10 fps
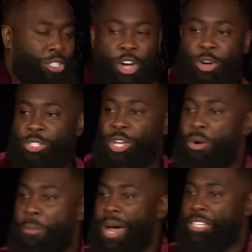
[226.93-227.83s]

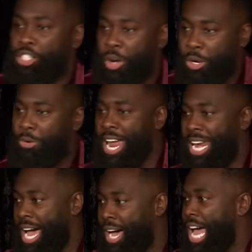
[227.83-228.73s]
So my shoulder right
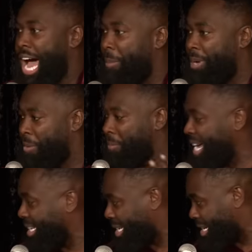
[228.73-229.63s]
now, I've been on
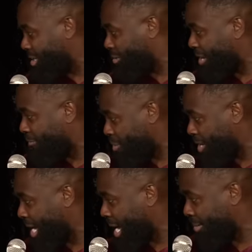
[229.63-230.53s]
painkillers for like
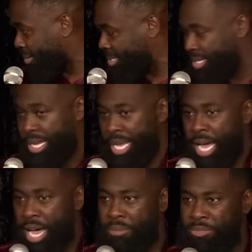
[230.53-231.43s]
48 hours,
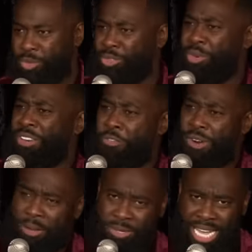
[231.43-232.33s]

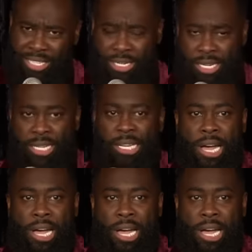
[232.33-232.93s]
24 hours actually.